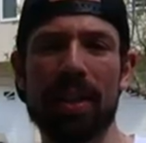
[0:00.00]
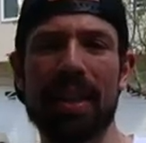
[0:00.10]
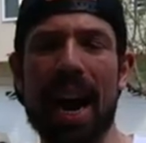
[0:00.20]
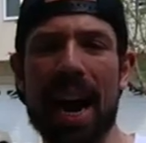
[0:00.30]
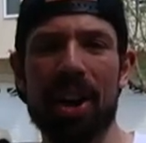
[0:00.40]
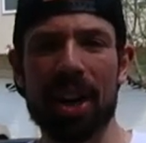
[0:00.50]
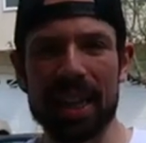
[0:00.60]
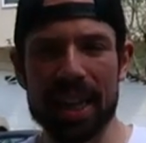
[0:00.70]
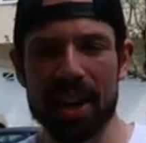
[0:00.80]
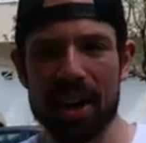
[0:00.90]
and tire
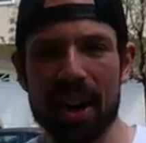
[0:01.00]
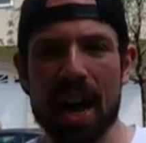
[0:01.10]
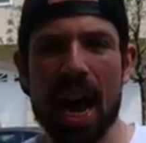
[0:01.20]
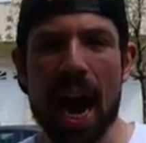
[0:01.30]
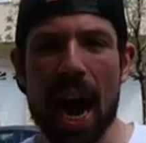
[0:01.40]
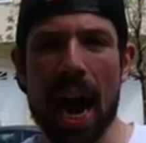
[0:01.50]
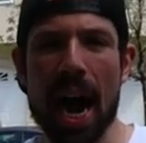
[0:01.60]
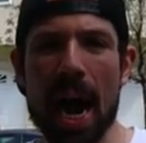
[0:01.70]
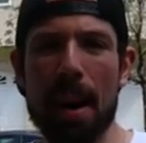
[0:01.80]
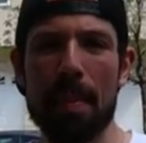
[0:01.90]
cleaner.
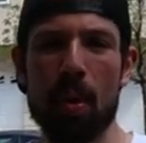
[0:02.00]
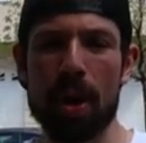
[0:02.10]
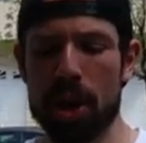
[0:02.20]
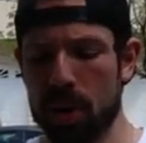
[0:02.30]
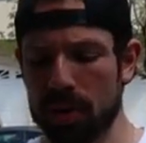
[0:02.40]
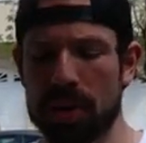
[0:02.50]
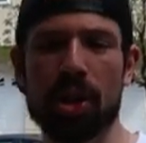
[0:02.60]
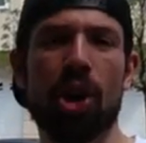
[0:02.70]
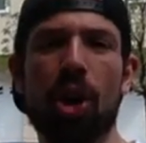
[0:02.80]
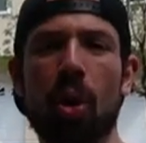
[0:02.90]
We used the
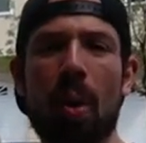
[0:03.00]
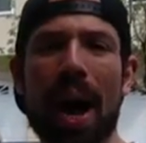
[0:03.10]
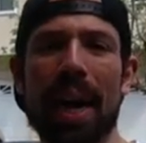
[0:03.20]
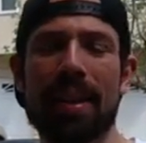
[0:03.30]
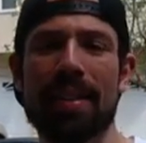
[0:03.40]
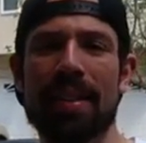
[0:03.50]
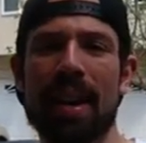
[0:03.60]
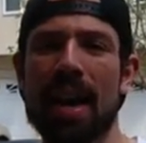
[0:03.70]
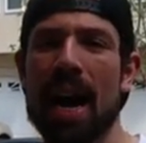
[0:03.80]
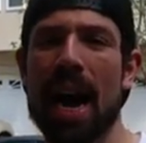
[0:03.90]
turtle wax
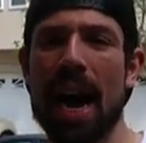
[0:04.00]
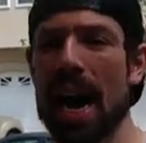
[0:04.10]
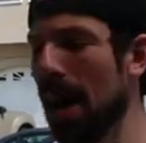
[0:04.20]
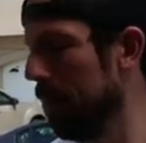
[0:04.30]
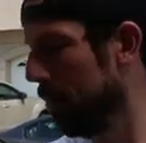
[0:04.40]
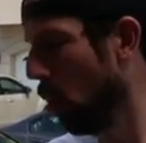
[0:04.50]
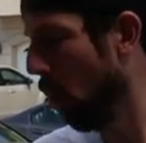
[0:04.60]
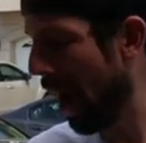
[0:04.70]
to